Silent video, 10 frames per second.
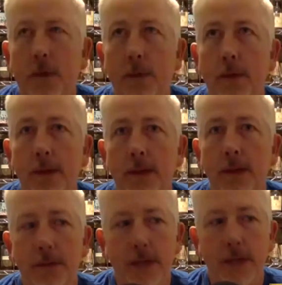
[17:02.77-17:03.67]
would have been
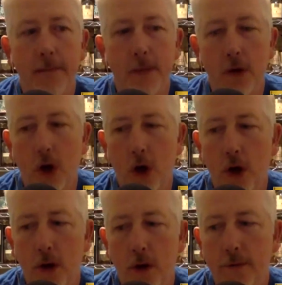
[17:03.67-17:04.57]
September
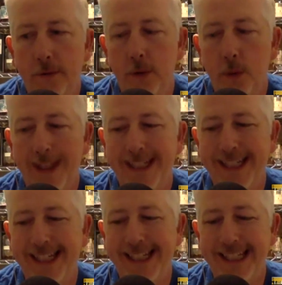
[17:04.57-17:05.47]
of
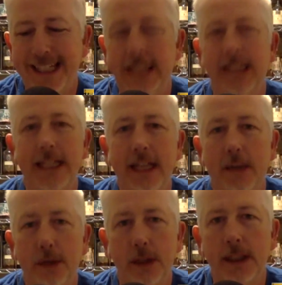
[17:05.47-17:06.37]
2016.
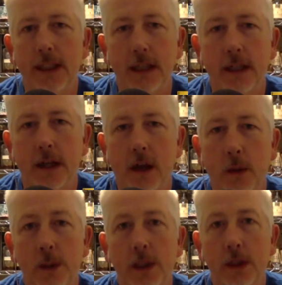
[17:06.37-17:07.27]
I was leading a
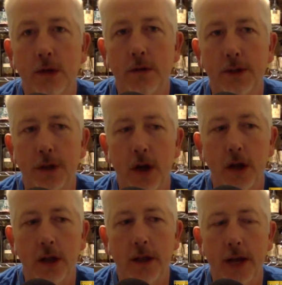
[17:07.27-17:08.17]
whiskey tour of
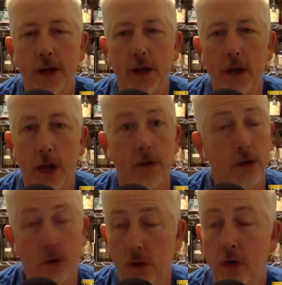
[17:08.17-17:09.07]
Scotland. I had a
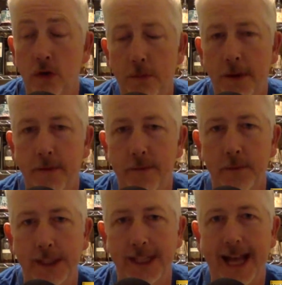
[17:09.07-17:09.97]
good group in from
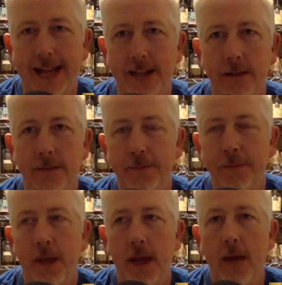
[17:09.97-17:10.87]
Seattle,
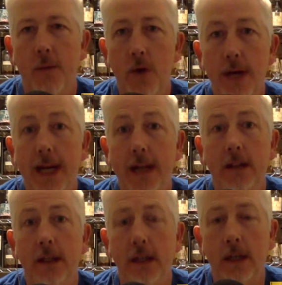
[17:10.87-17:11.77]
and we're in
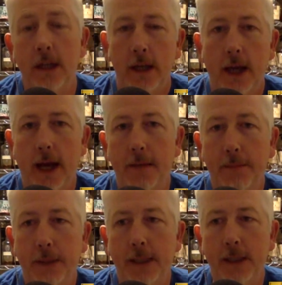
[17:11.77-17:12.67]
Elgin at a
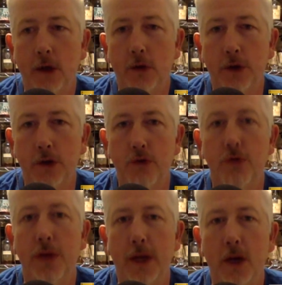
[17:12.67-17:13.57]
place called the
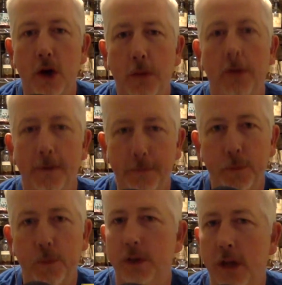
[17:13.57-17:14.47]
Druthy Cobbler,
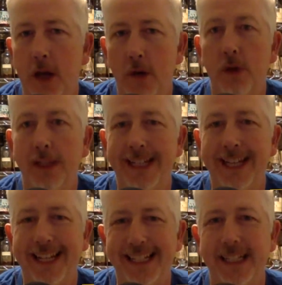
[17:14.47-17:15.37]
which is a really
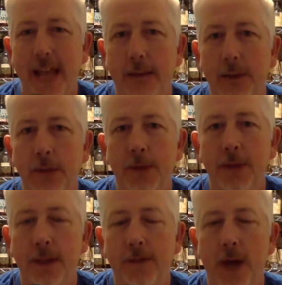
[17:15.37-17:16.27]
nice establishment
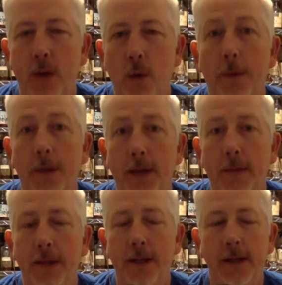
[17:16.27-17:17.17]
that they've now opened
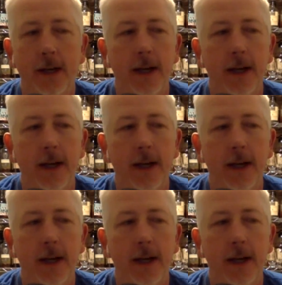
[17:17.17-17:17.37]
up there.